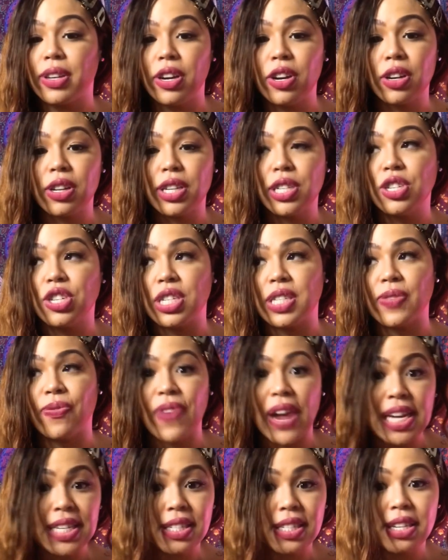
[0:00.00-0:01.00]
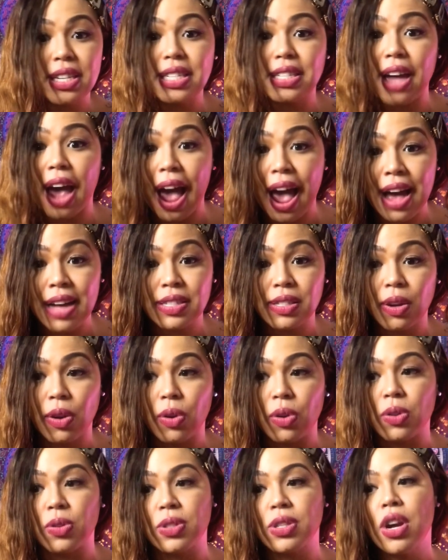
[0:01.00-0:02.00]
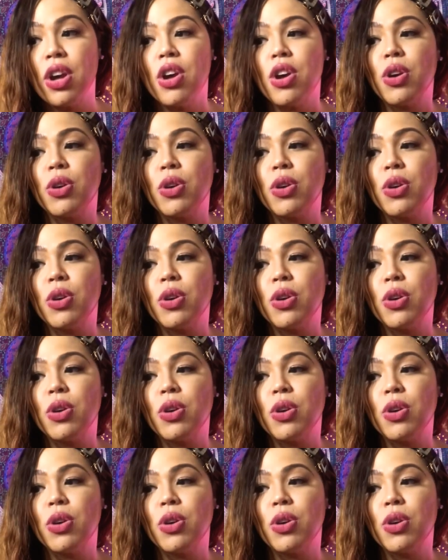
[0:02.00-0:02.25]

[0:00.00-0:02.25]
literally just faceless assholes